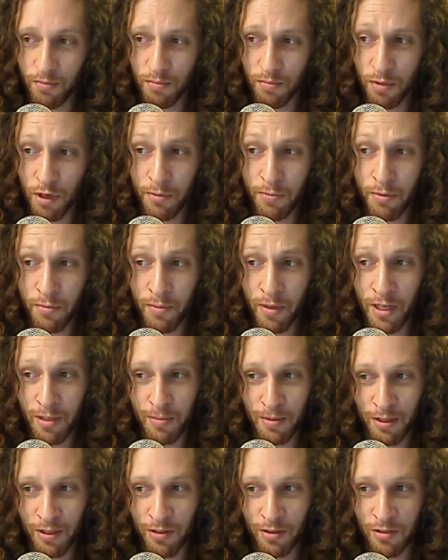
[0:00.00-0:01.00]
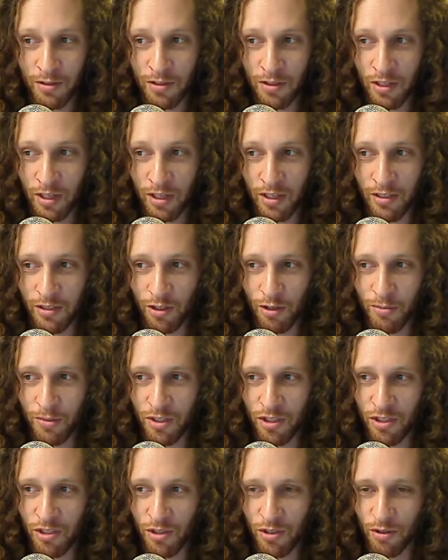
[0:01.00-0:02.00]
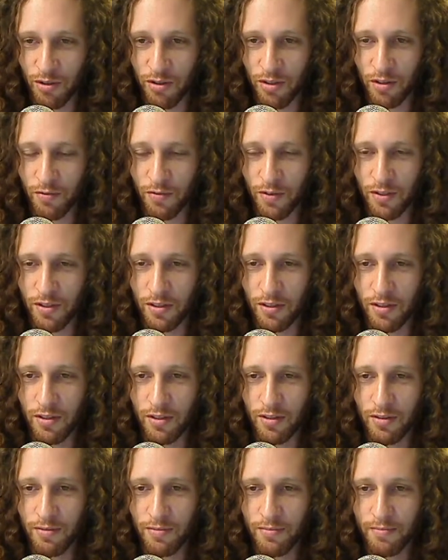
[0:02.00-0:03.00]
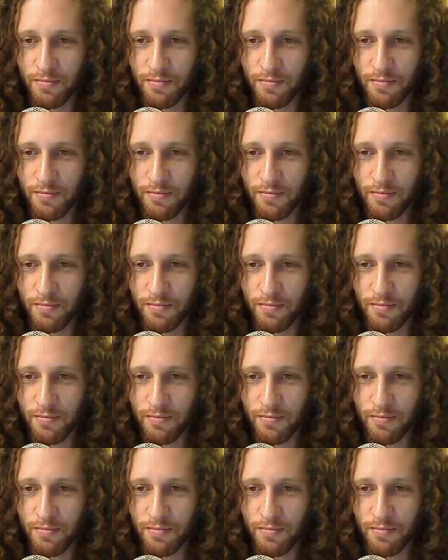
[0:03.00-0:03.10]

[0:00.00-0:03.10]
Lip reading: Probably because I so much enjoyed your visit.